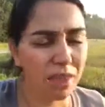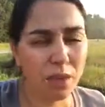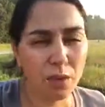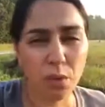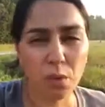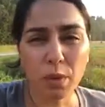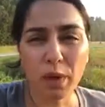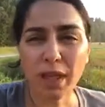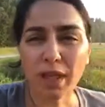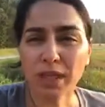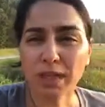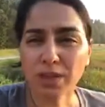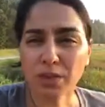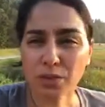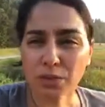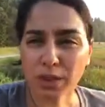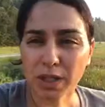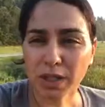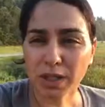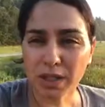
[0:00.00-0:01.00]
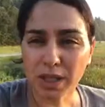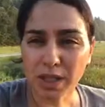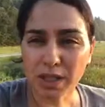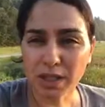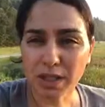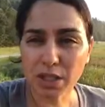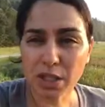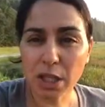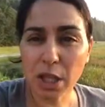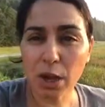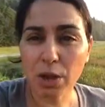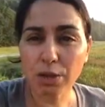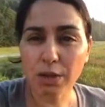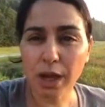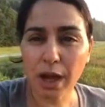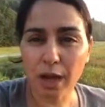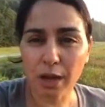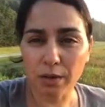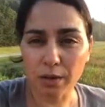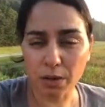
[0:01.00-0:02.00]
the weeds really slow
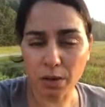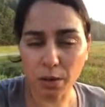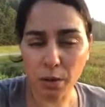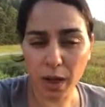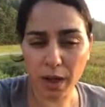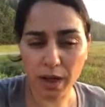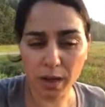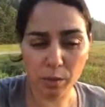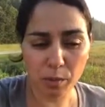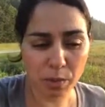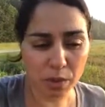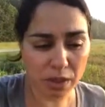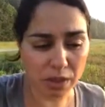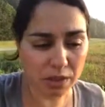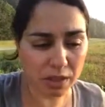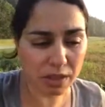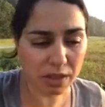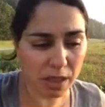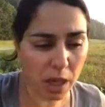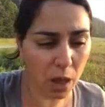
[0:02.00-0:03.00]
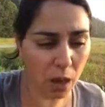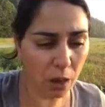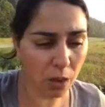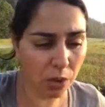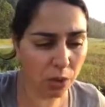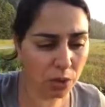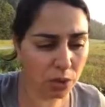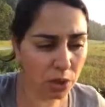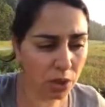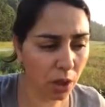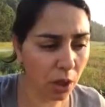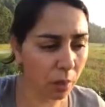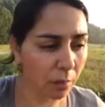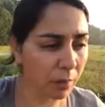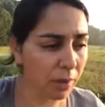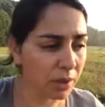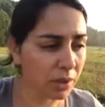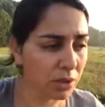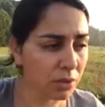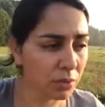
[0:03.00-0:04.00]
down quite a bit, so there's not
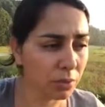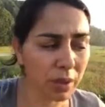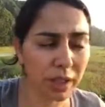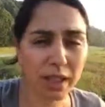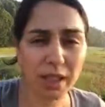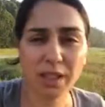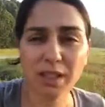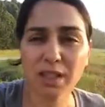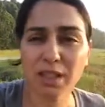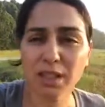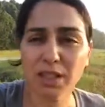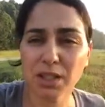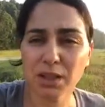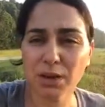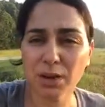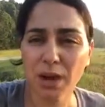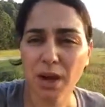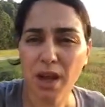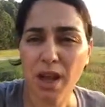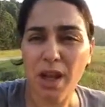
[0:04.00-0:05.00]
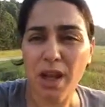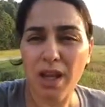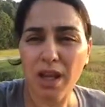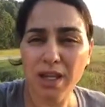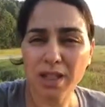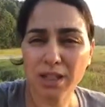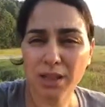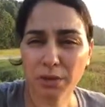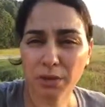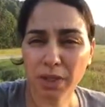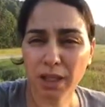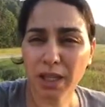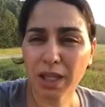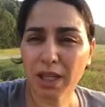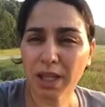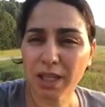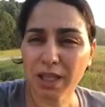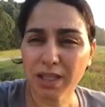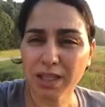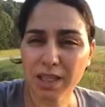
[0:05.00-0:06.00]
much weeding to do. It's a
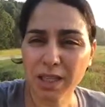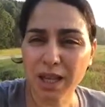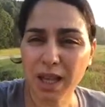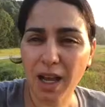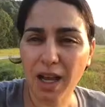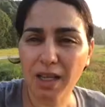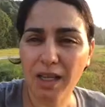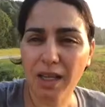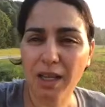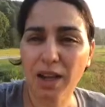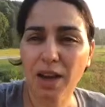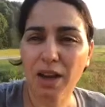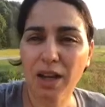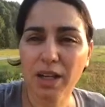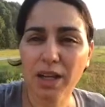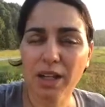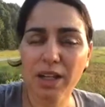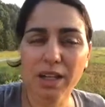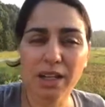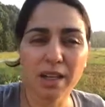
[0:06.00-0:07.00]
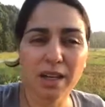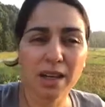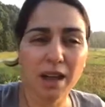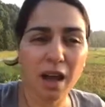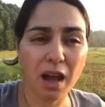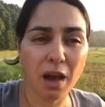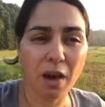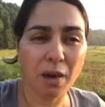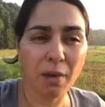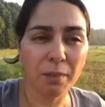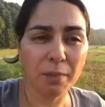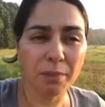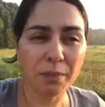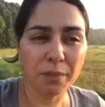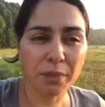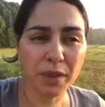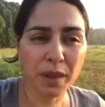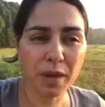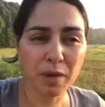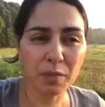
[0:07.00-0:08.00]
really easy kind of garden.
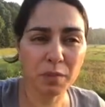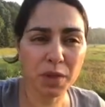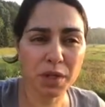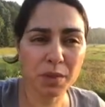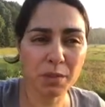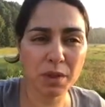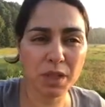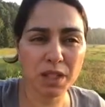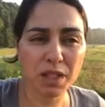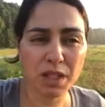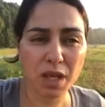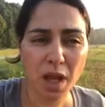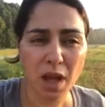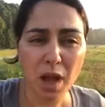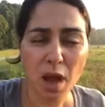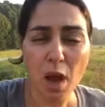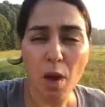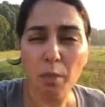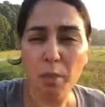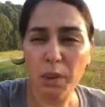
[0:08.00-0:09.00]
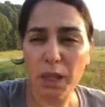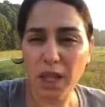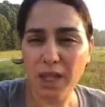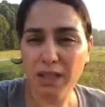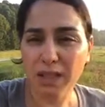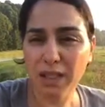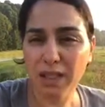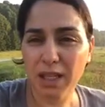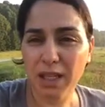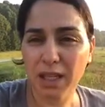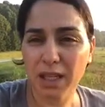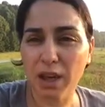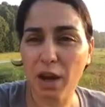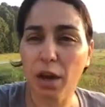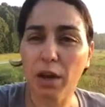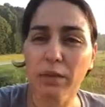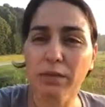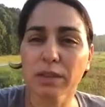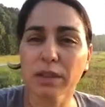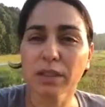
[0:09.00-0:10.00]
Pretty much planting and
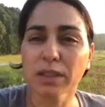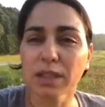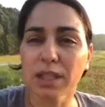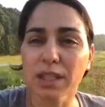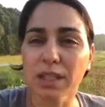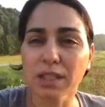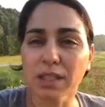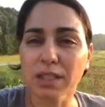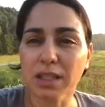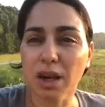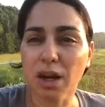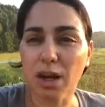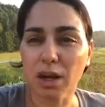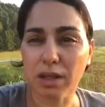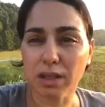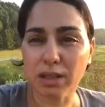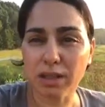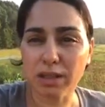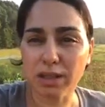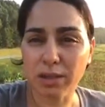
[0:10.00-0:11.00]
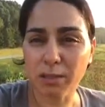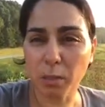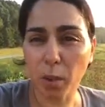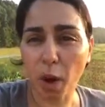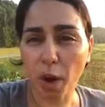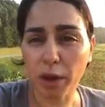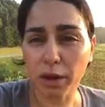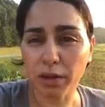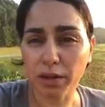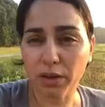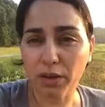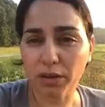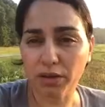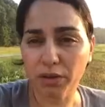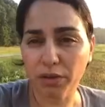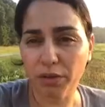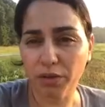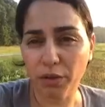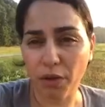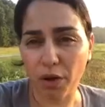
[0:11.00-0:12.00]
harvesting is the hardest part
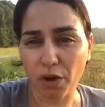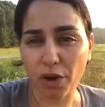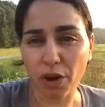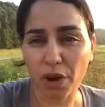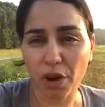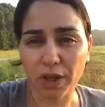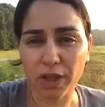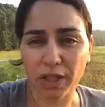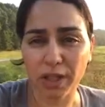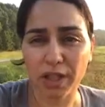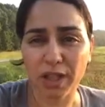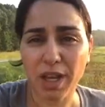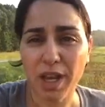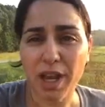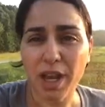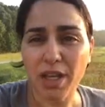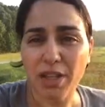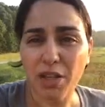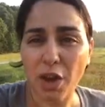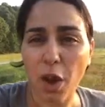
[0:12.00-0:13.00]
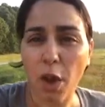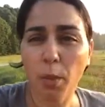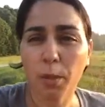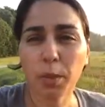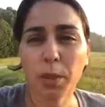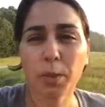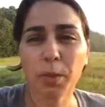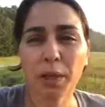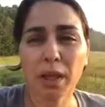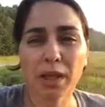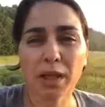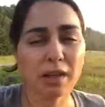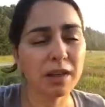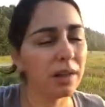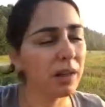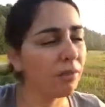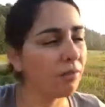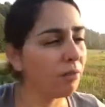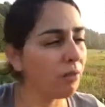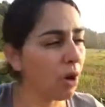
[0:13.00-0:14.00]
of the fall garden. So I hope you plant
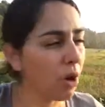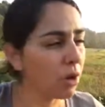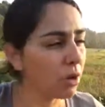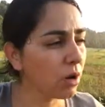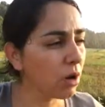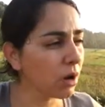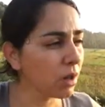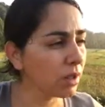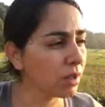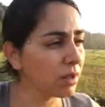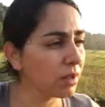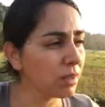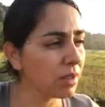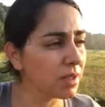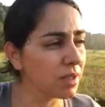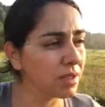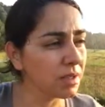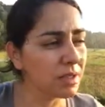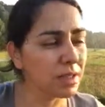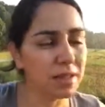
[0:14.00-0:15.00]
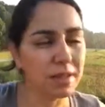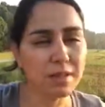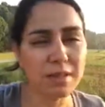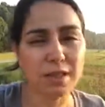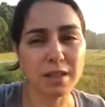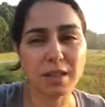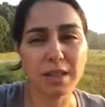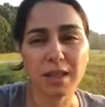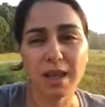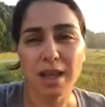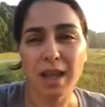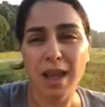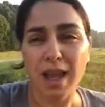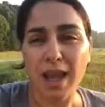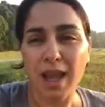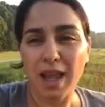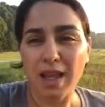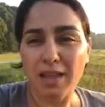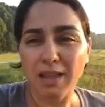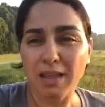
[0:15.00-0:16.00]
a fall garden this season,
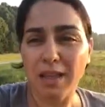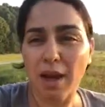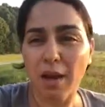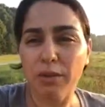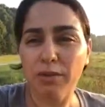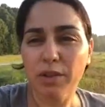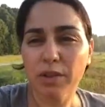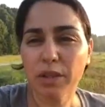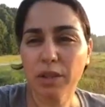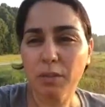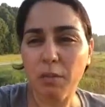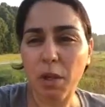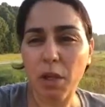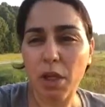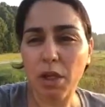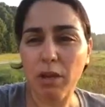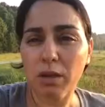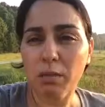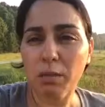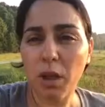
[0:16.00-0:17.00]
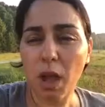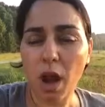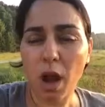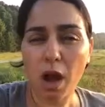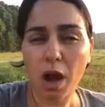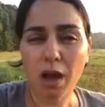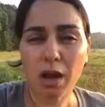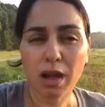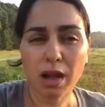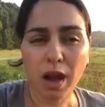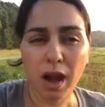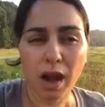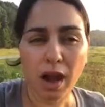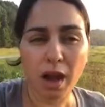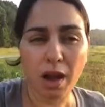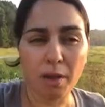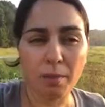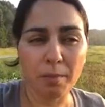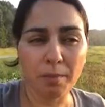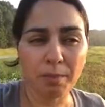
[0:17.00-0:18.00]
and visit me on the blog
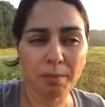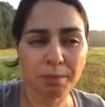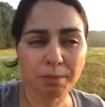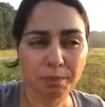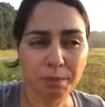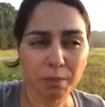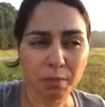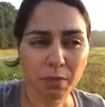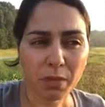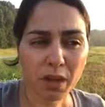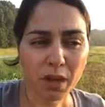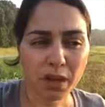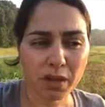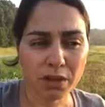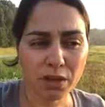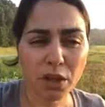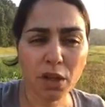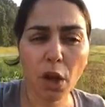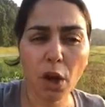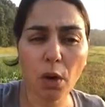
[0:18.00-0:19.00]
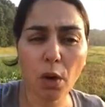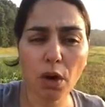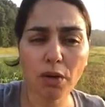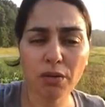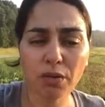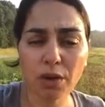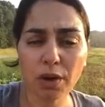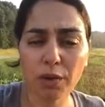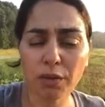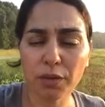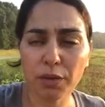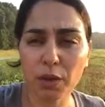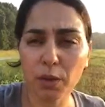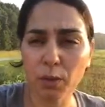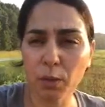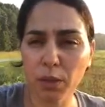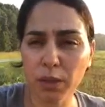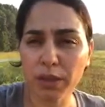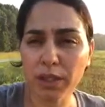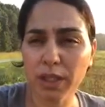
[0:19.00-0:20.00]
to go over a few
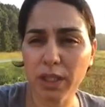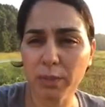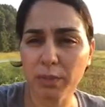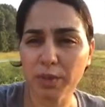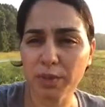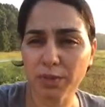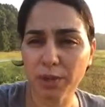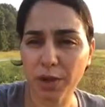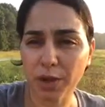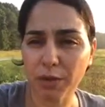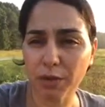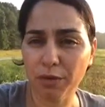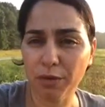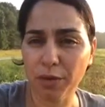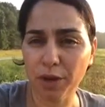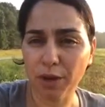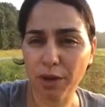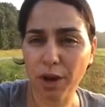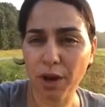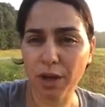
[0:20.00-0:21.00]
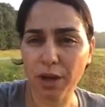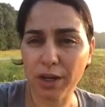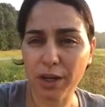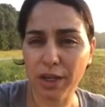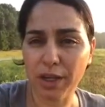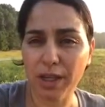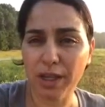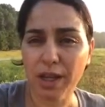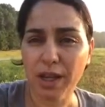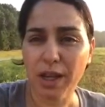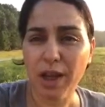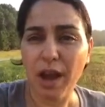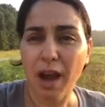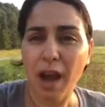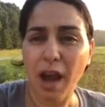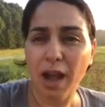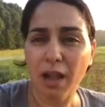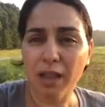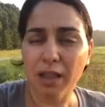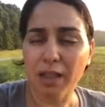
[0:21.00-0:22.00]
more tips for the fall garden. I'll